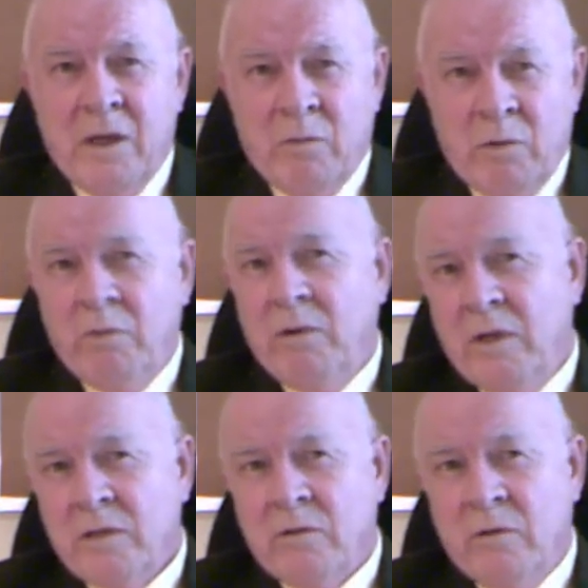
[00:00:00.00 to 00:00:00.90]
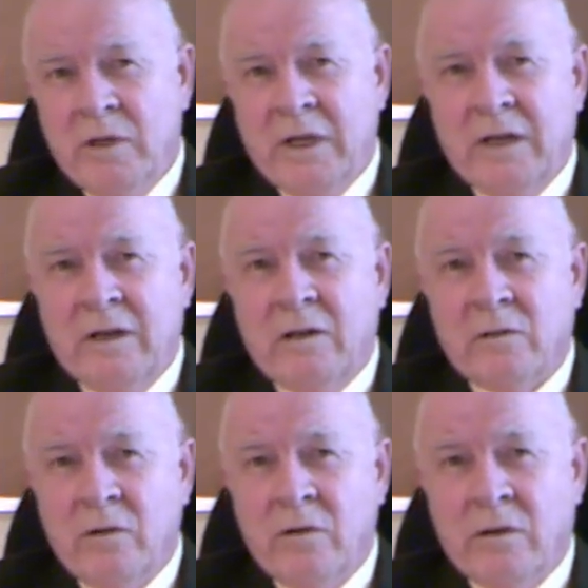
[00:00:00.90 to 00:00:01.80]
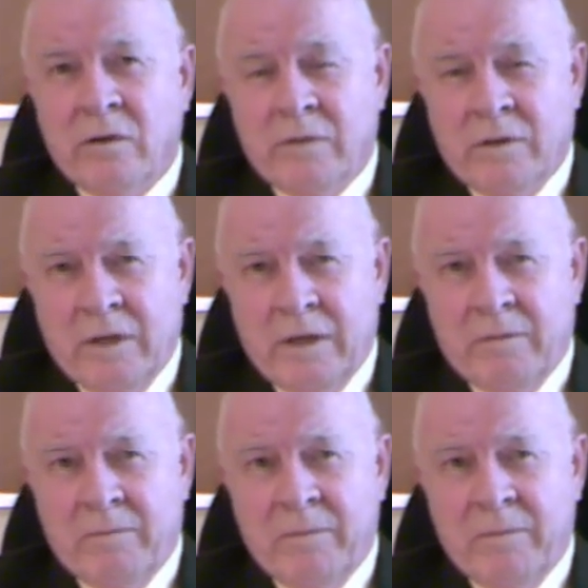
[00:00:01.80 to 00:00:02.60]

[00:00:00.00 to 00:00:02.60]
We will also look at an alternative to that,